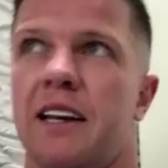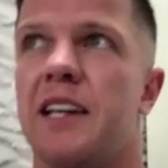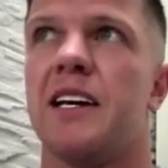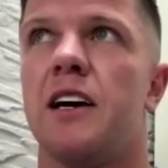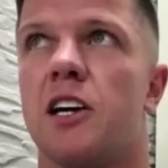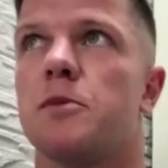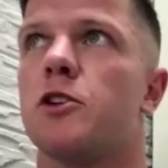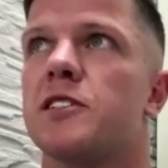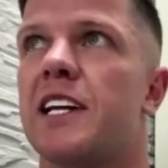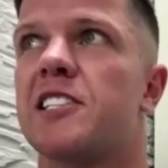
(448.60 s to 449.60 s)
I suppose
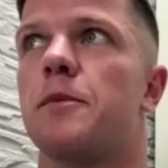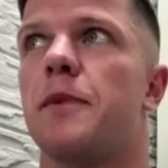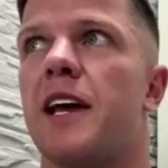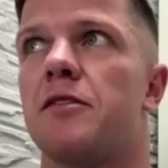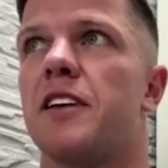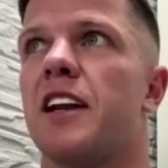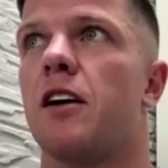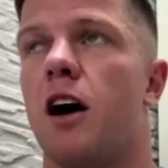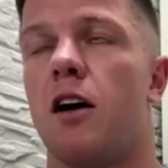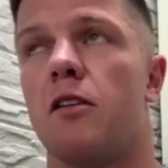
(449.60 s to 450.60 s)
that's the benefit
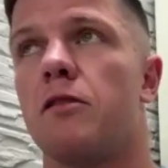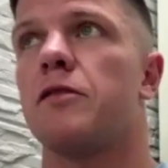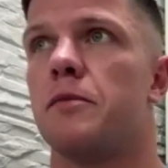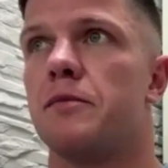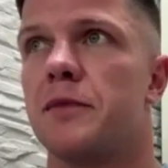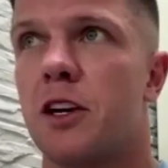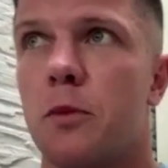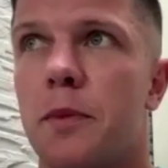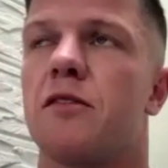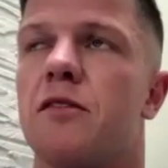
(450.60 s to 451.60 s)
of
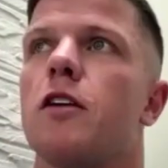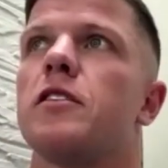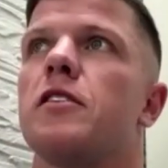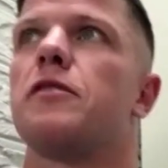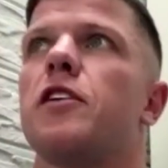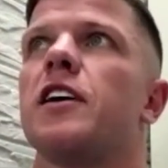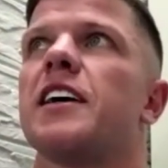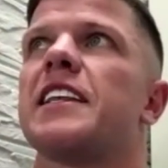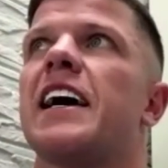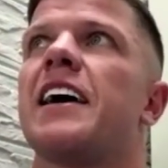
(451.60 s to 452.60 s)
being involved in a fight like
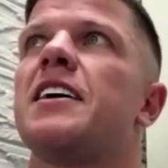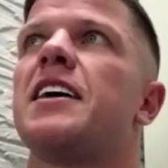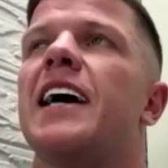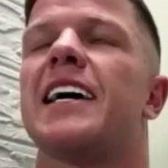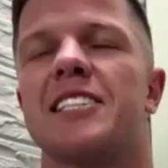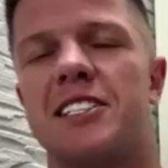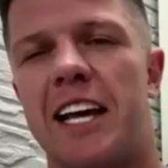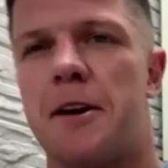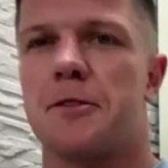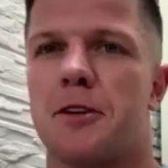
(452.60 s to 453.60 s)
that. At the
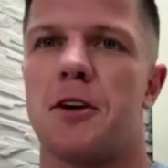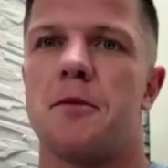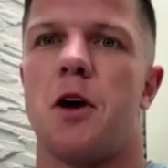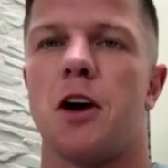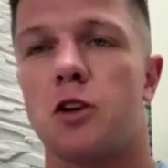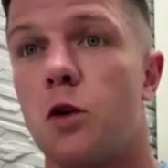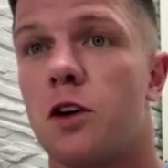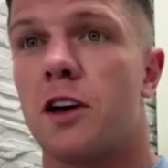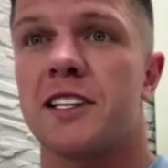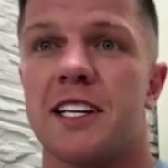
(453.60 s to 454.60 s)
same time, I don't
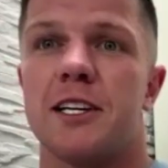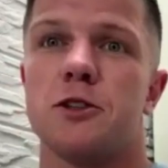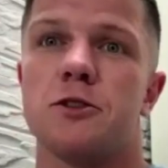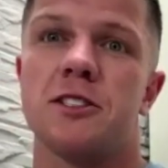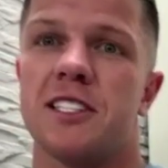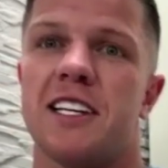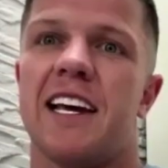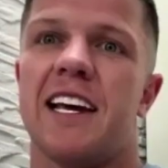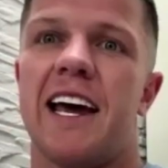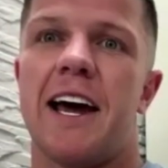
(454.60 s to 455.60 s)
like to lose,
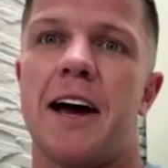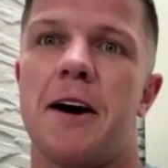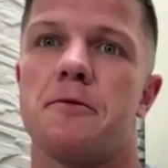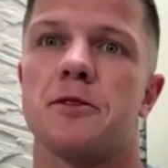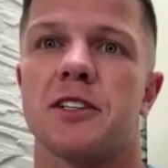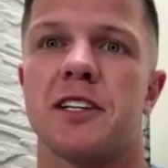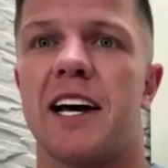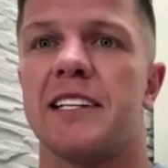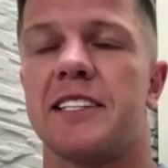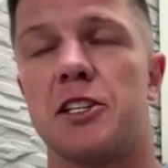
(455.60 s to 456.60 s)
so
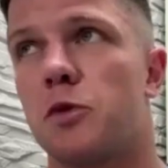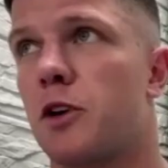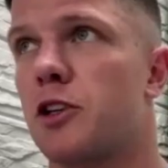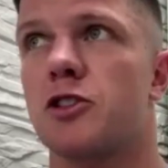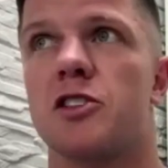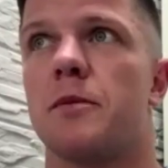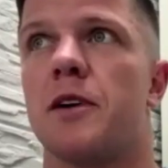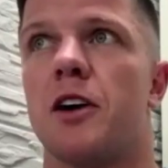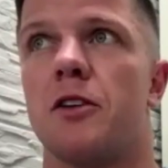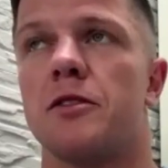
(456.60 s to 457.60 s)
yeah, this one is just
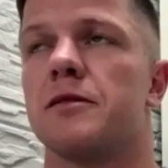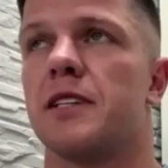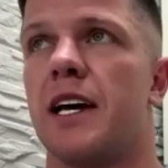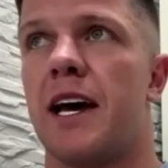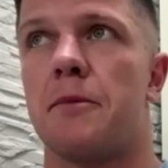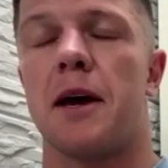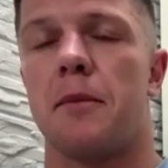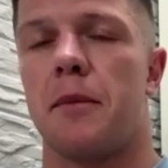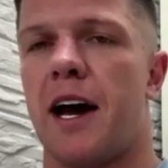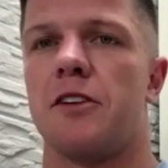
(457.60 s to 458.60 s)
about getting my
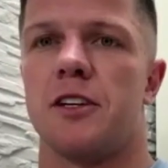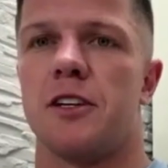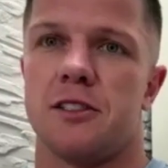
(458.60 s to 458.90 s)
hand raised.